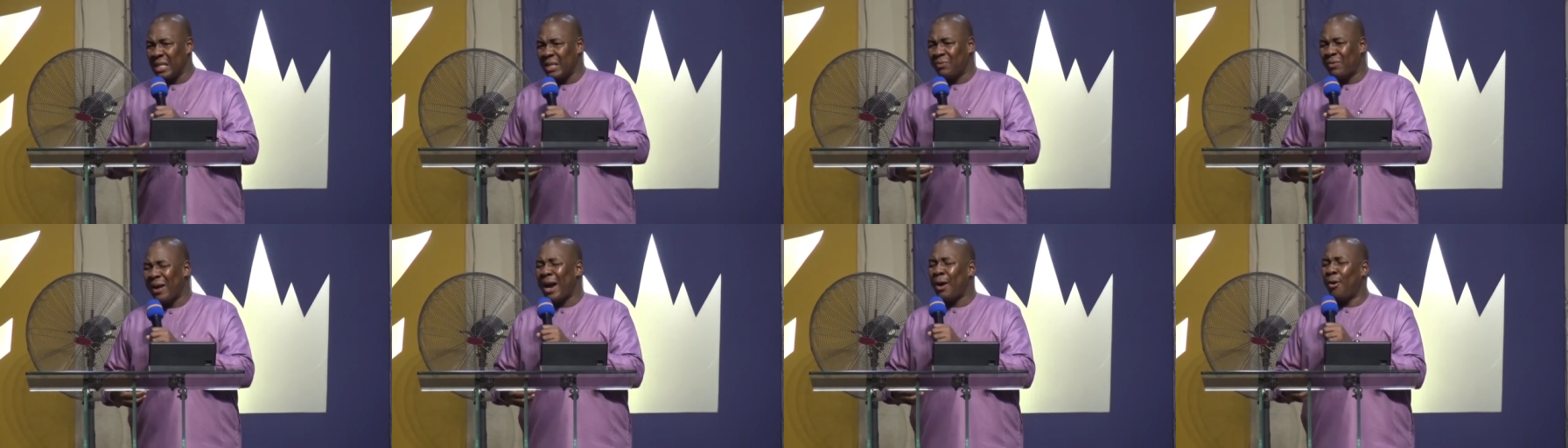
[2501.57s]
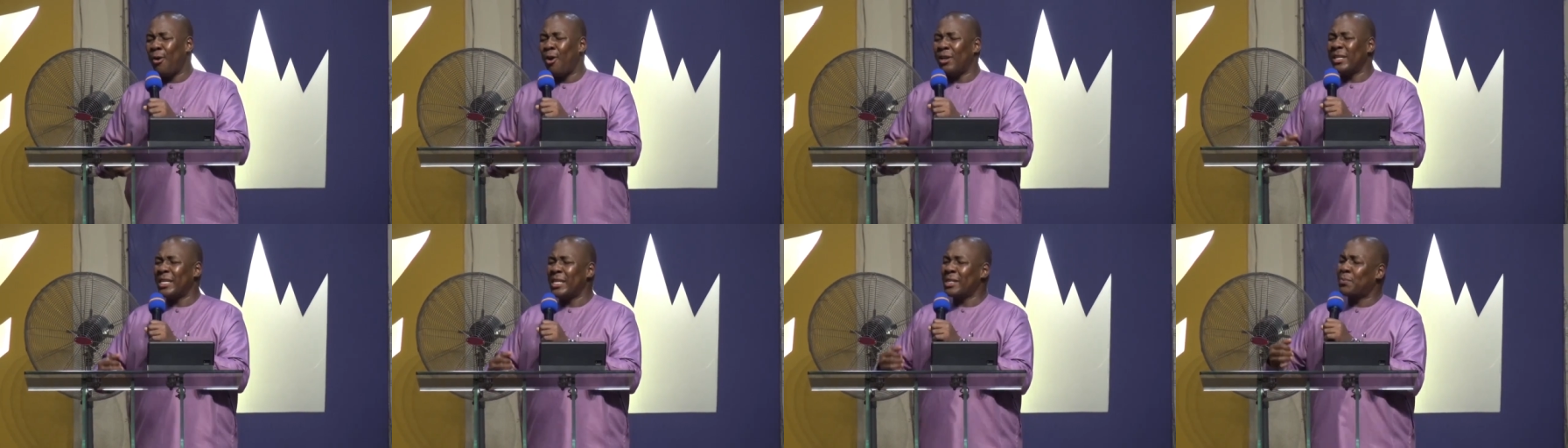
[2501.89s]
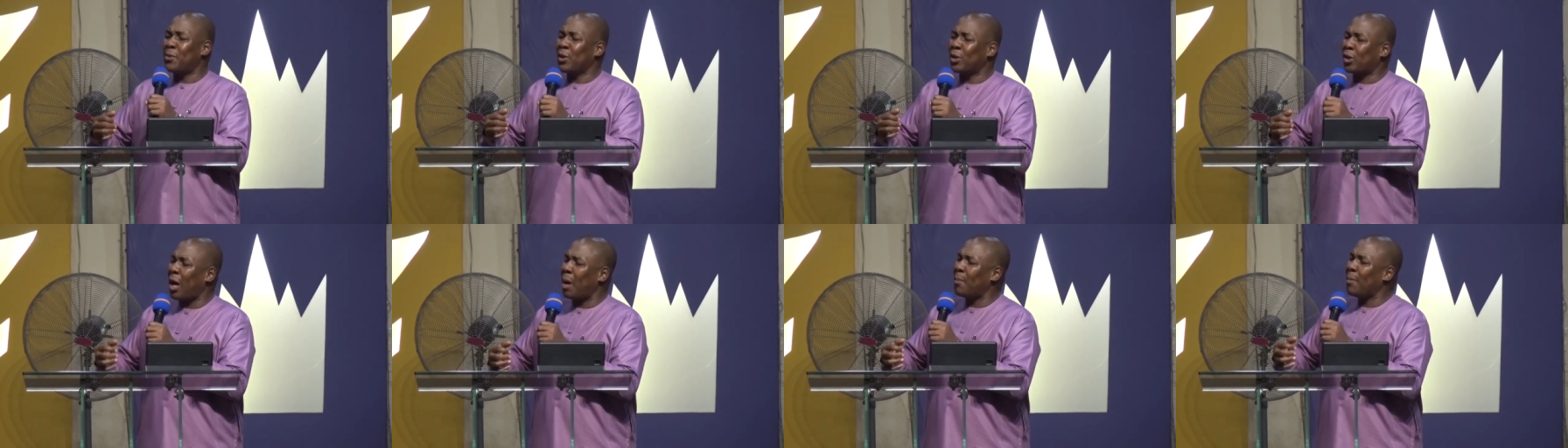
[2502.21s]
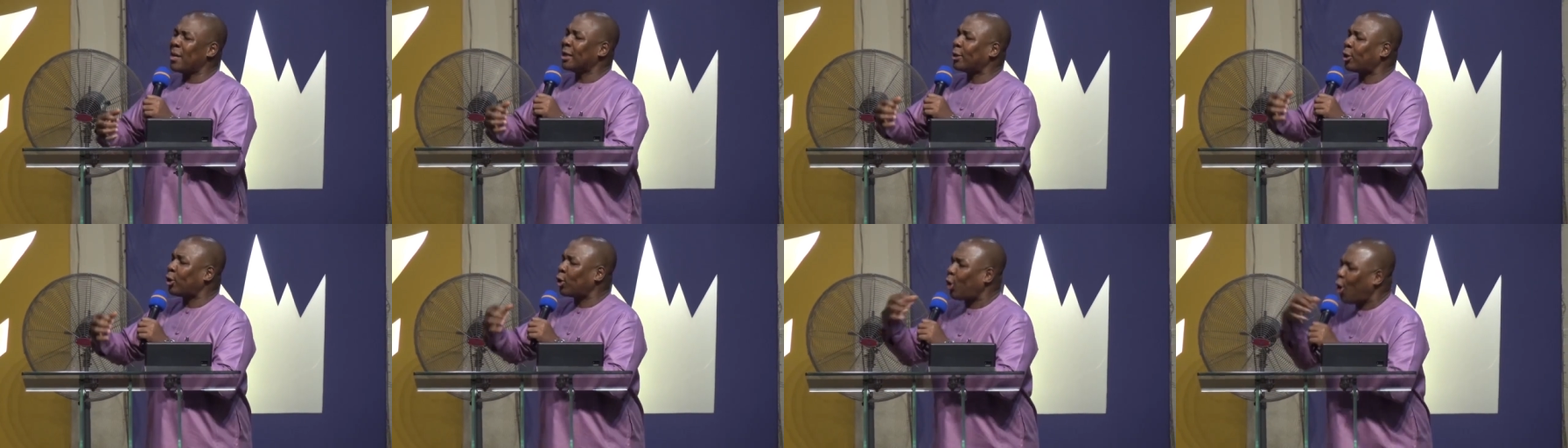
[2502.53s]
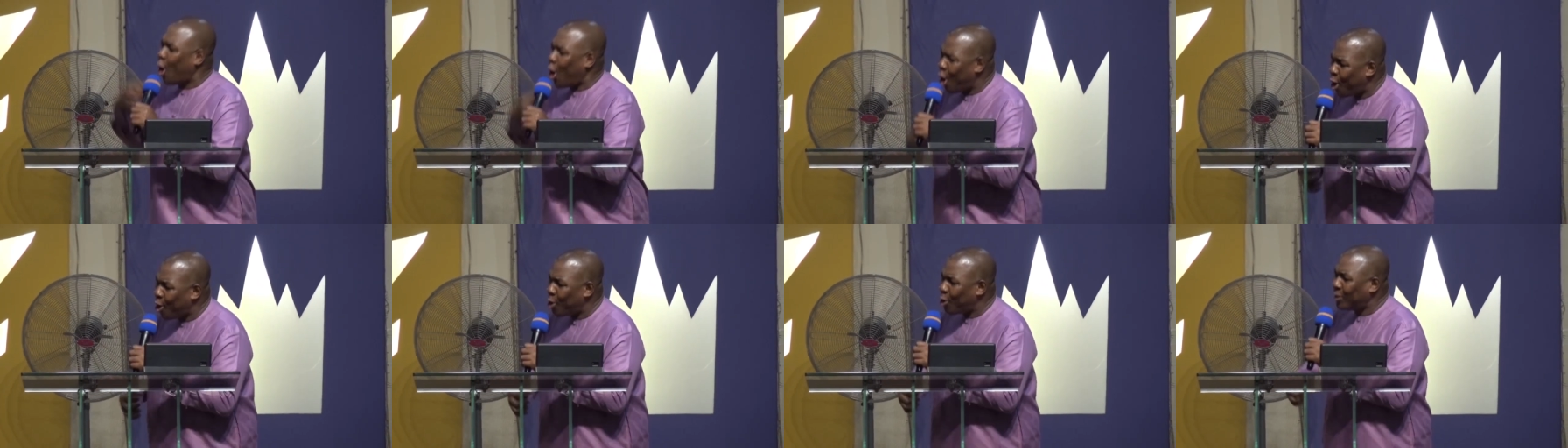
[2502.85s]
If our heart is becoming
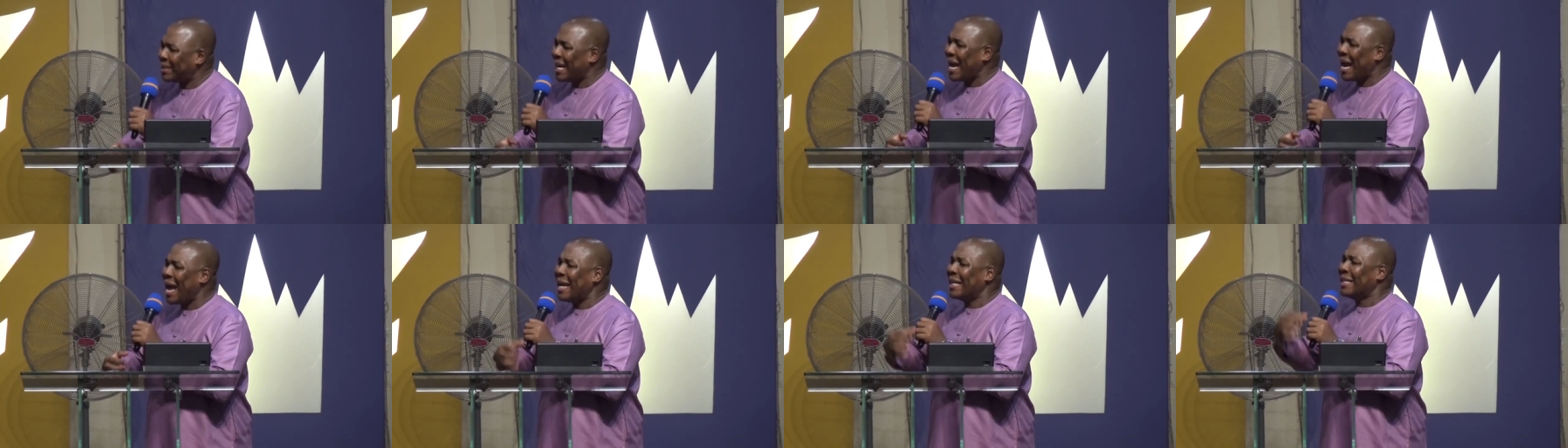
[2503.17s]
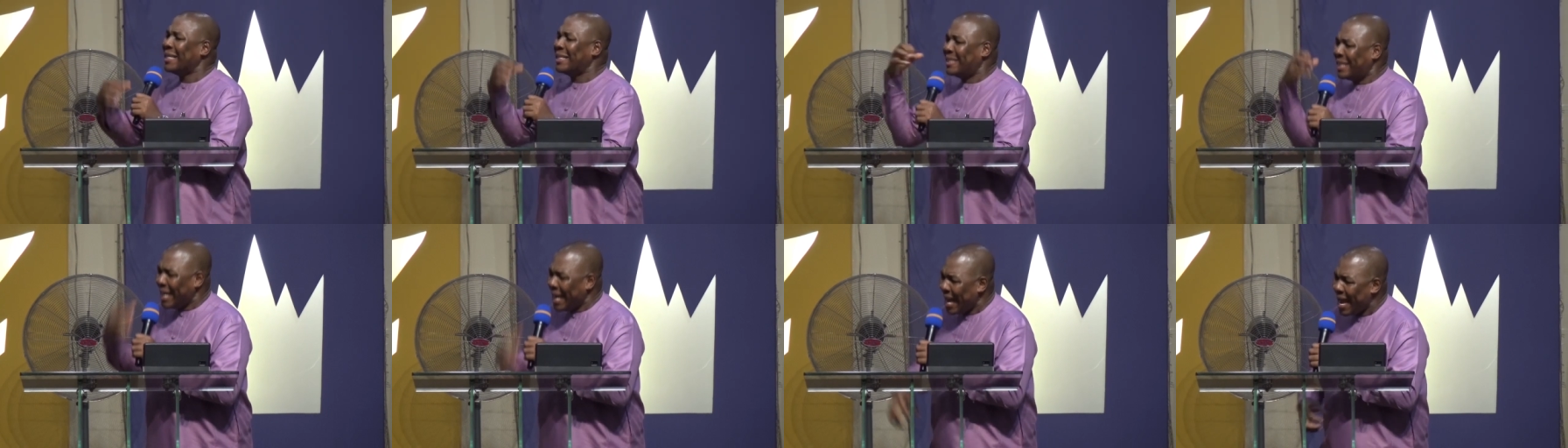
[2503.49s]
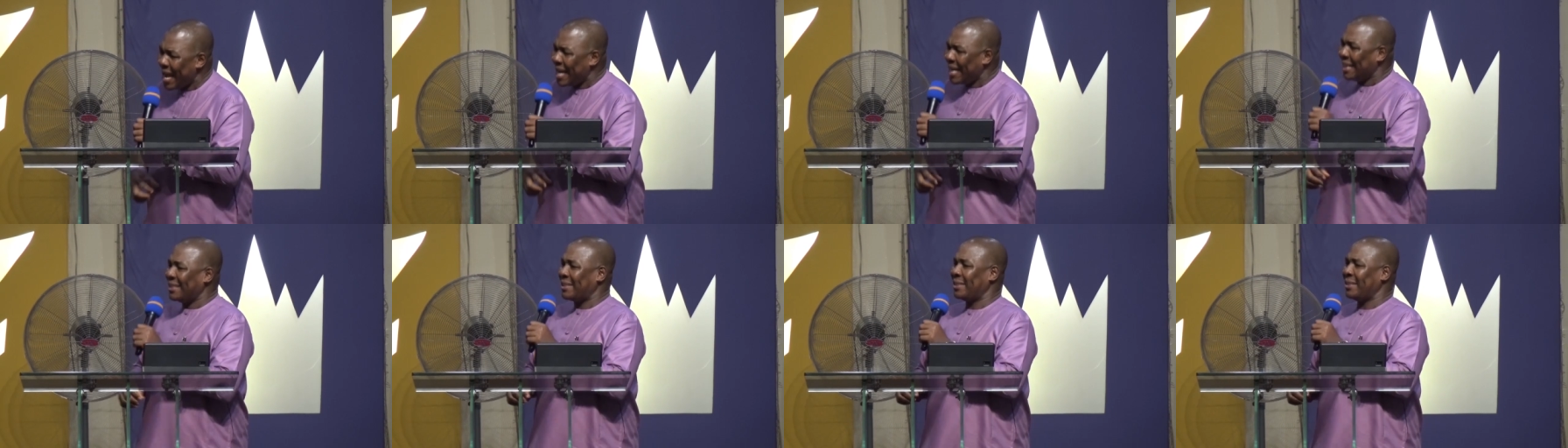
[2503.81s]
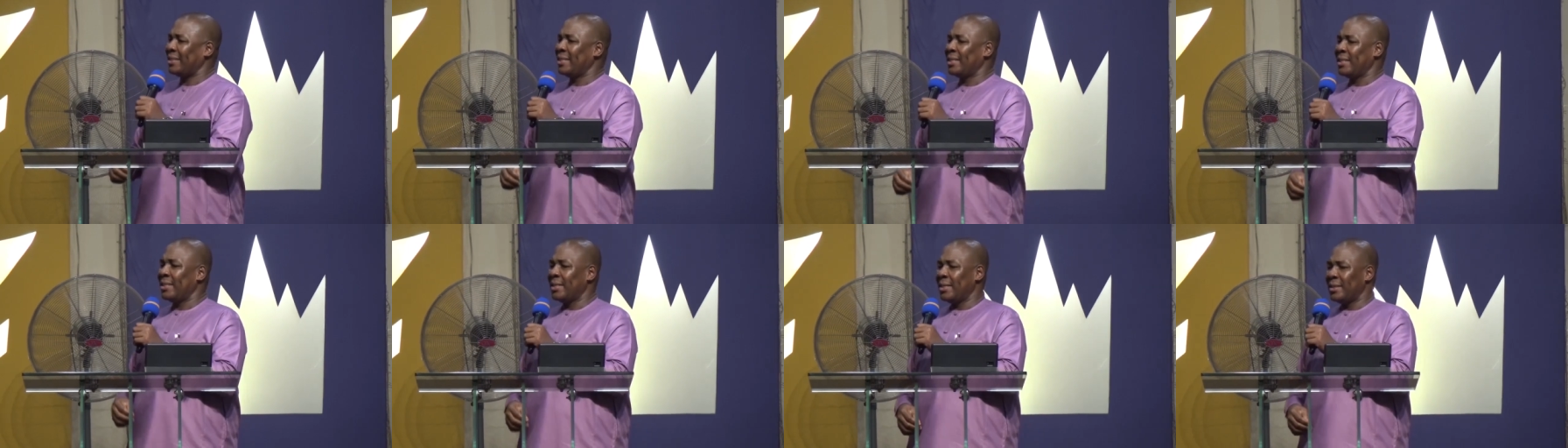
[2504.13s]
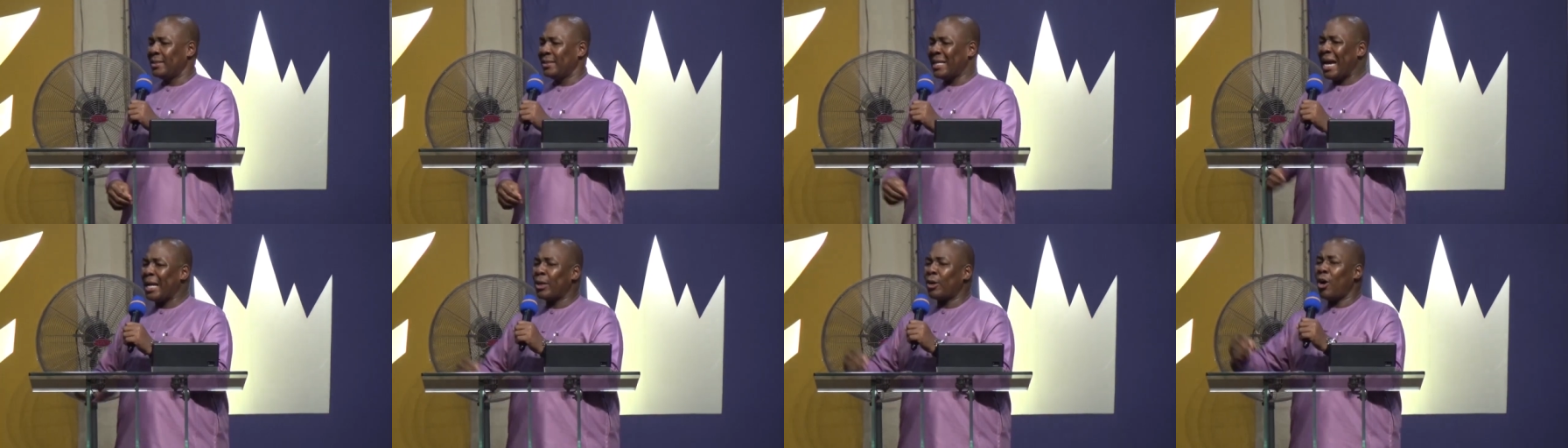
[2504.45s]
cold and dead,
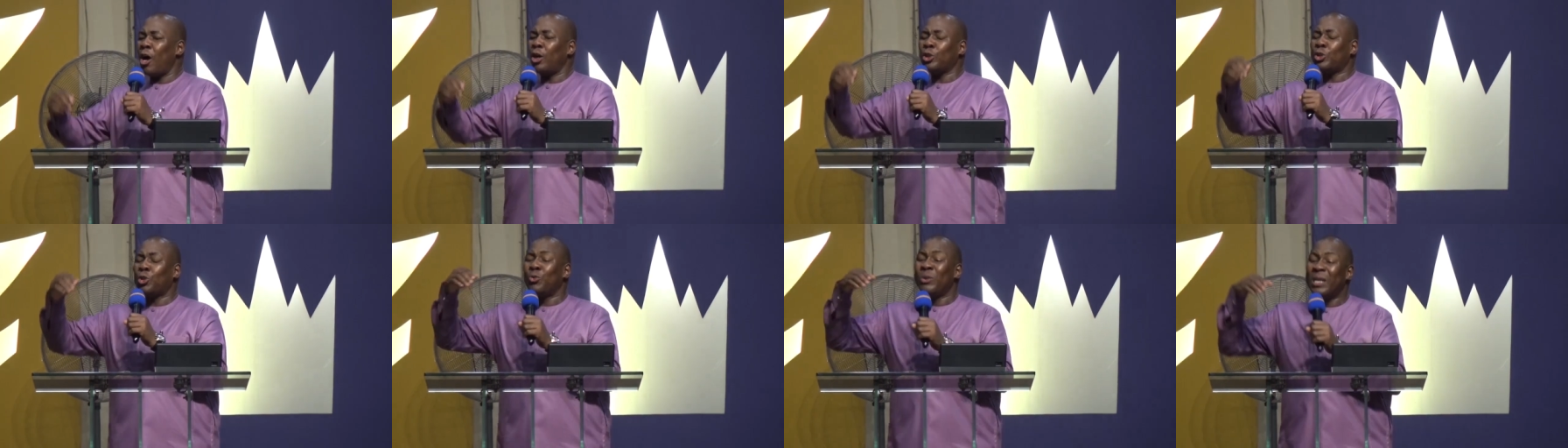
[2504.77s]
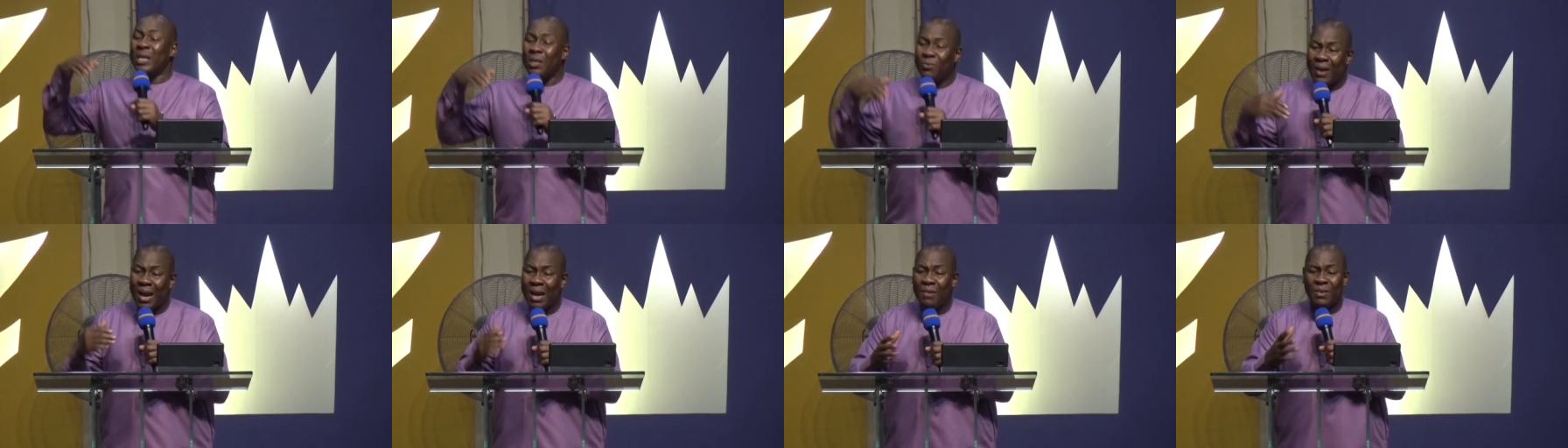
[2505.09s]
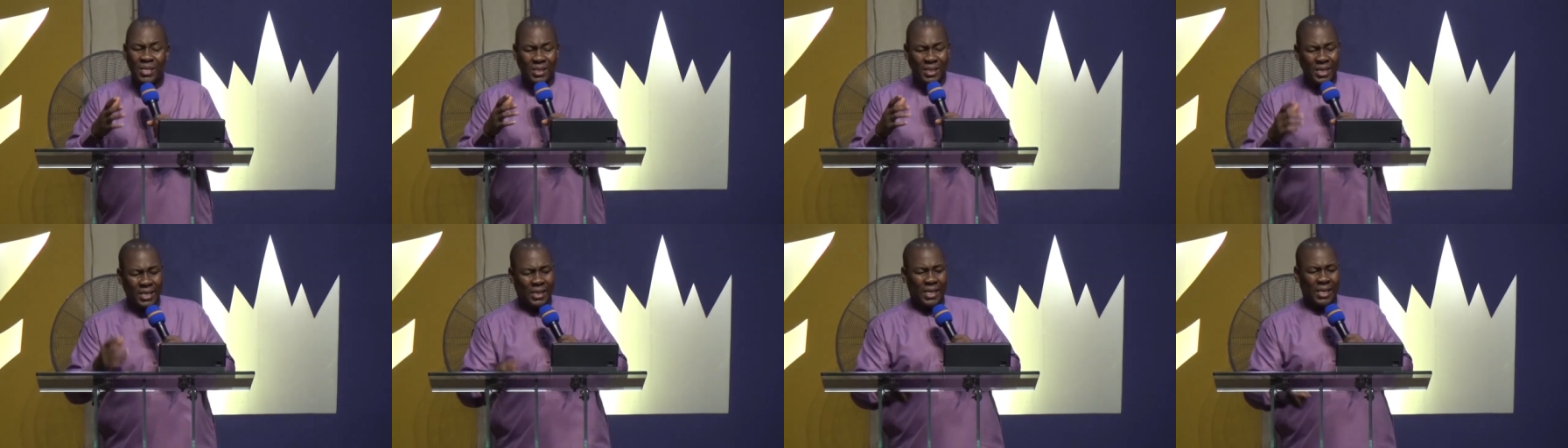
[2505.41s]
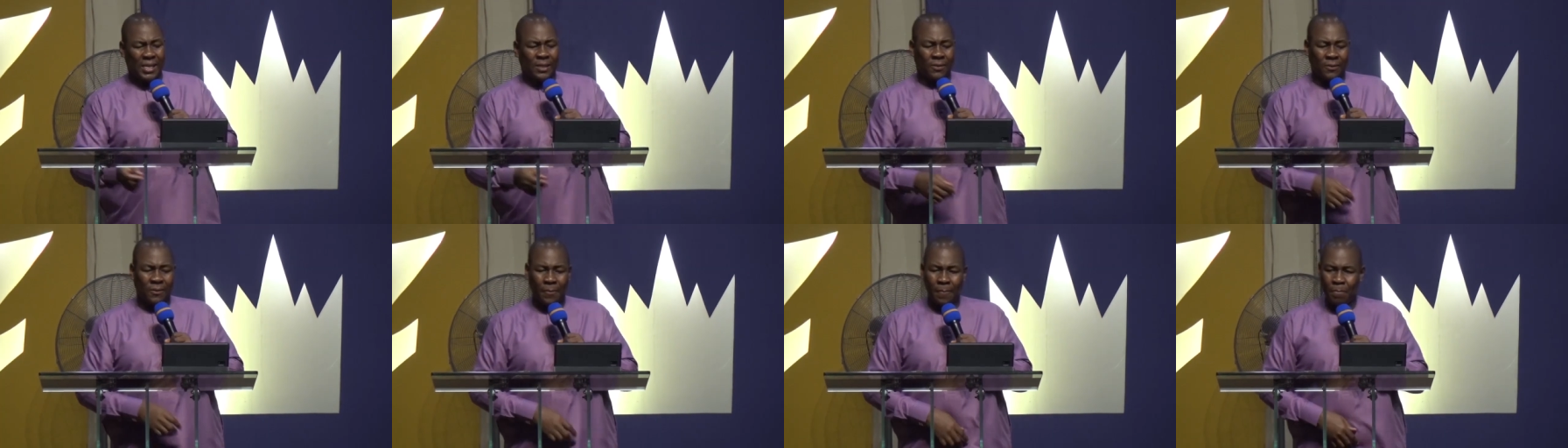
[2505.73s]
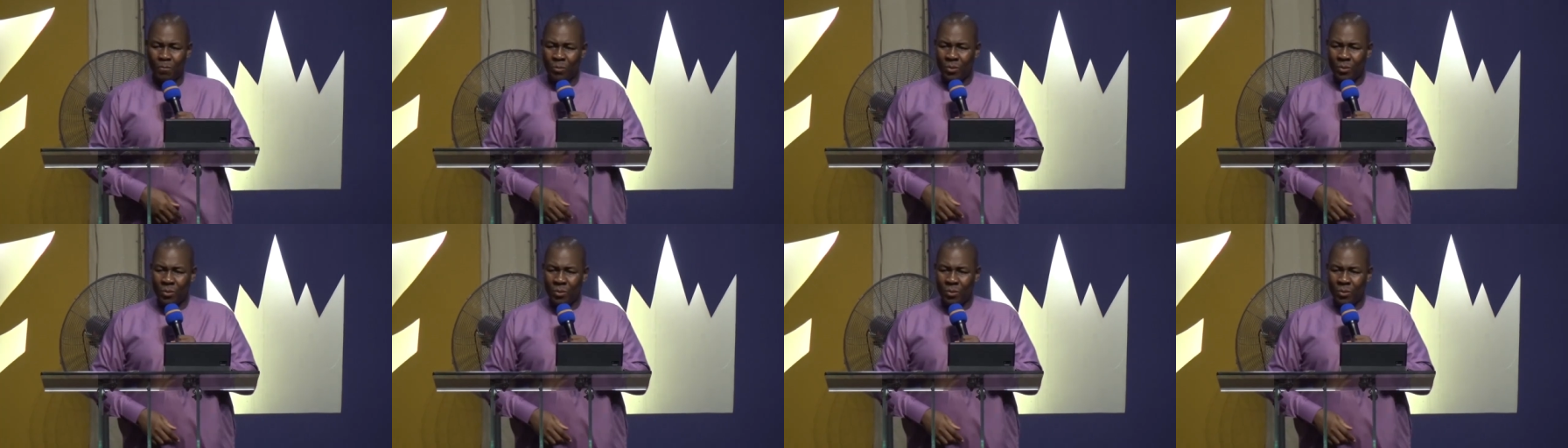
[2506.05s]
that God should revive it again.